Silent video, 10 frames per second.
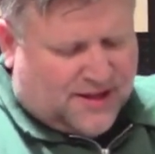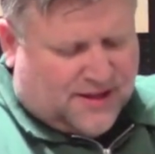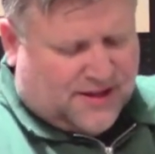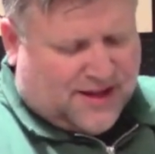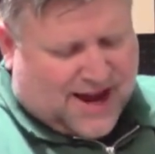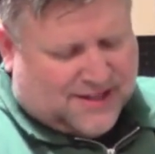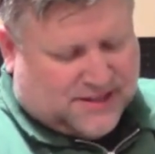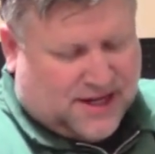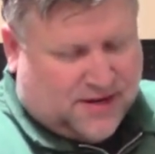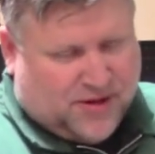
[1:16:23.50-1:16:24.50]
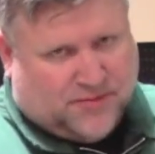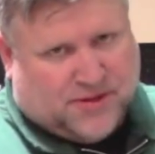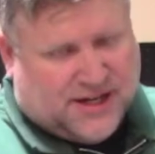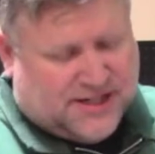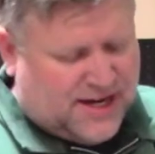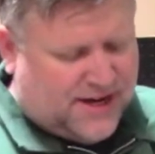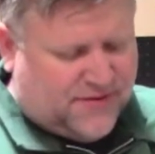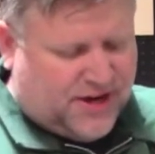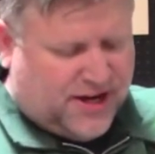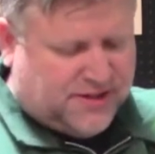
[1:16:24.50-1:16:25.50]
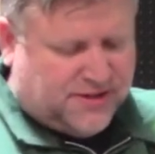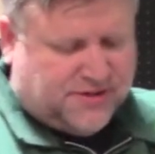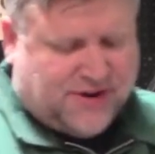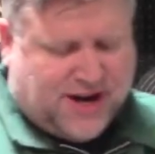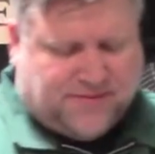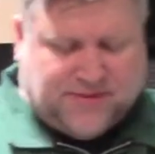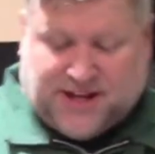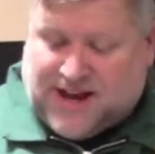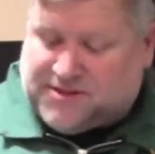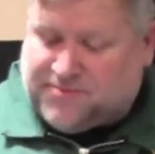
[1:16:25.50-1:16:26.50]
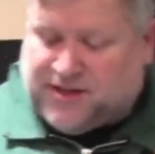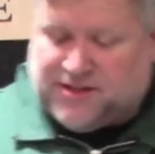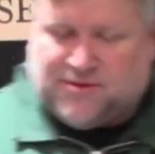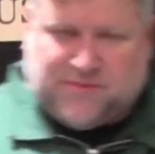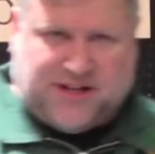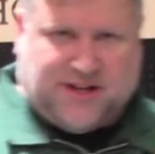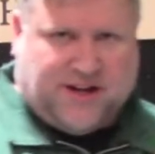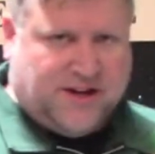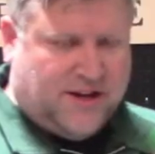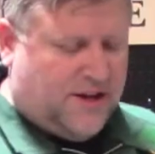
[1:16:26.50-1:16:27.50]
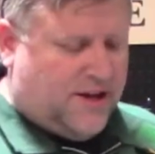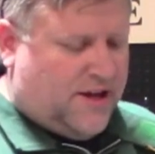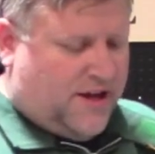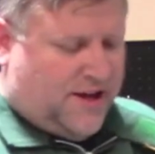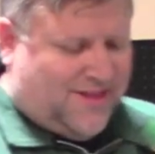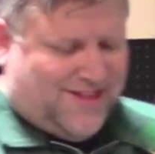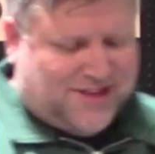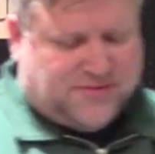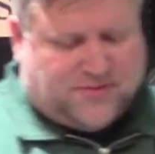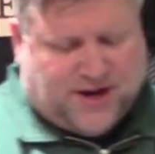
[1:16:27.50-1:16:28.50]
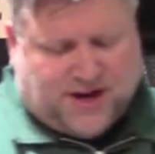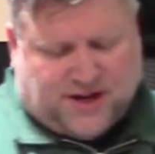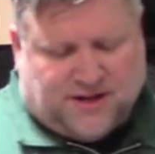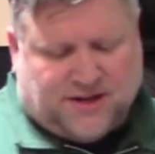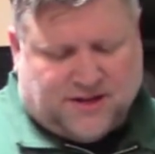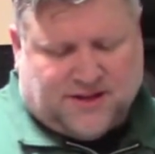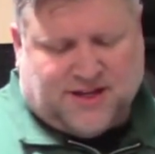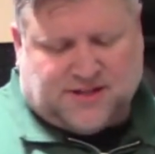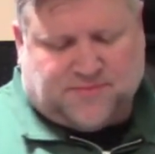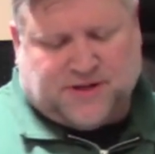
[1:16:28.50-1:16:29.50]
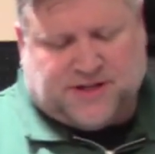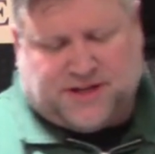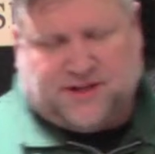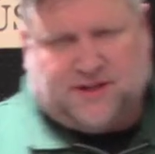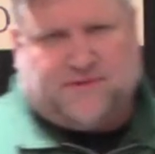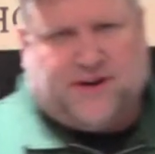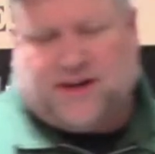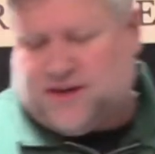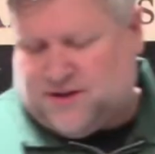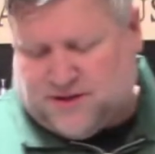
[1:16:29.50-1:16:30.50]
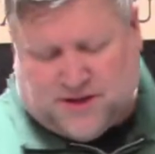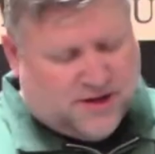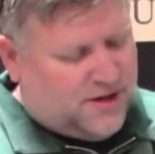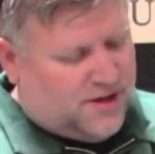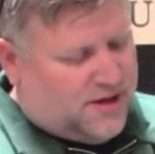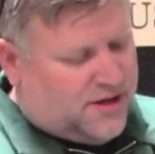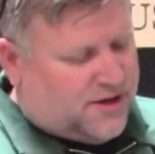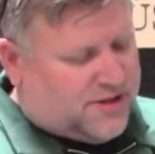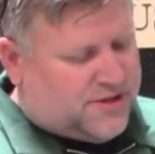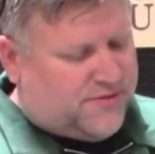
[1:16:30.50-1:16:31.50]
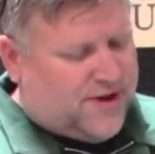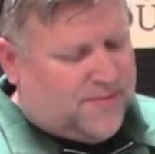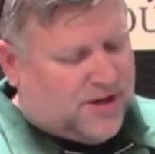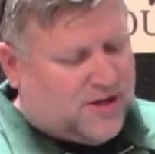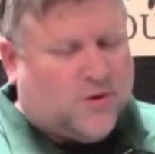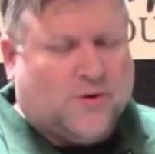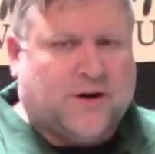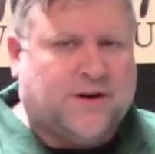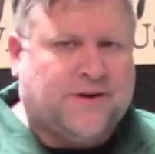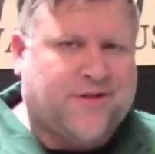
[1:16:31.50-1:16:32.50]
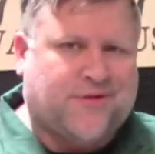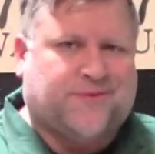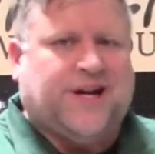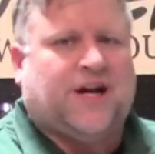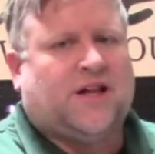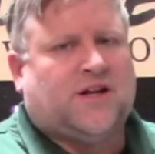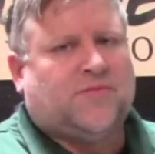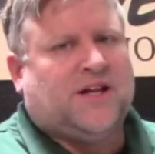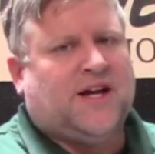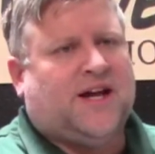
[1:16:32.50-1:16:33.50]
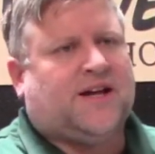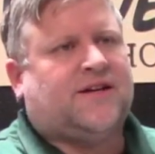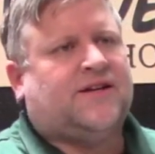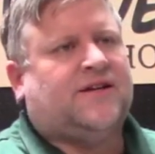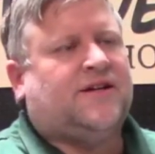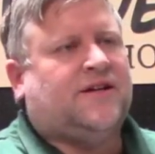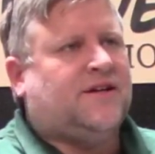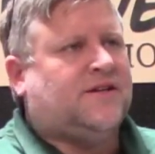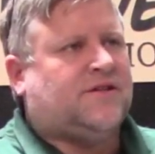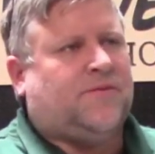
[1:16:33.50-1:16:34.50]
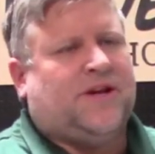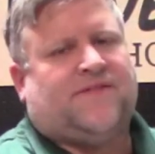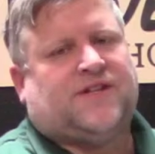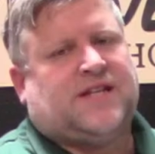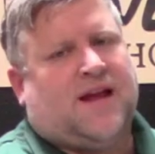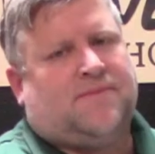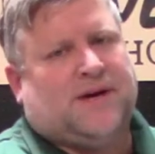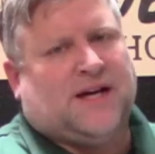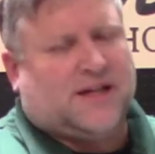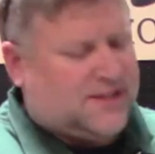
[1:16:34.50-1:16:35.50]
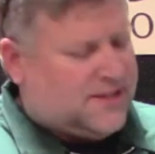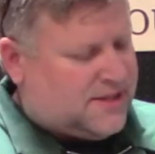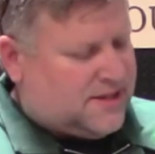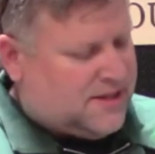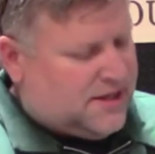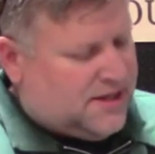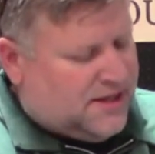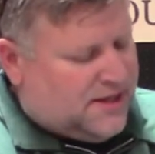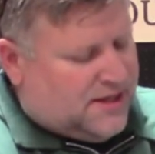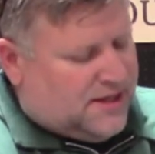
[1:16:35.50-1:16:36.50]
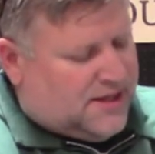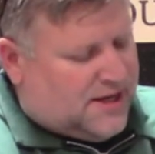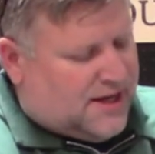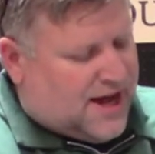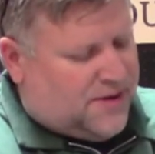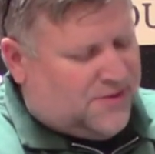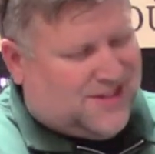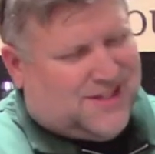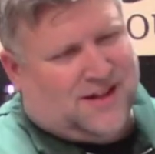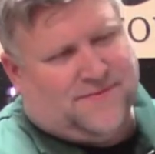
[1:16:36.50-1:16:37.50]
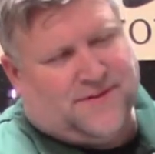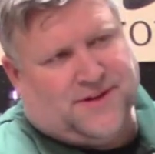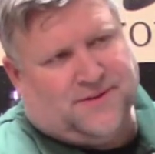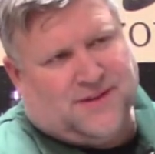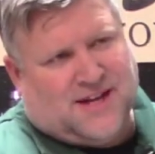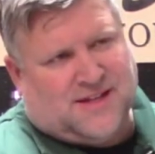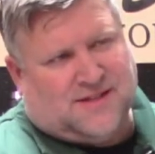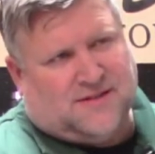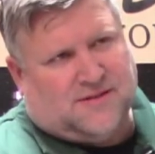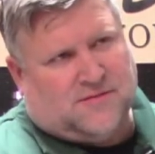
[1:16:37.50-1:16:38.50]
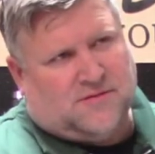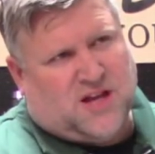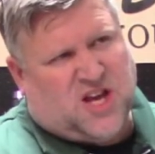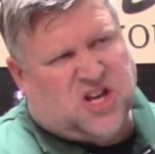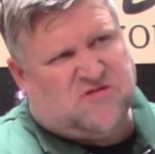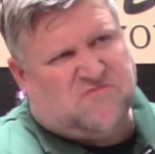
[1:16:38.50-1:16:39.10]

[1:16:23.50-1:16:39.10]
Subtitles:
ask 10 people, get 10 different answers, right? But you asked me, so I'm going to tell you. This ring, this particular ring, ceramic core, $3 blank, so I'm in it for $10. I would sell it for no less than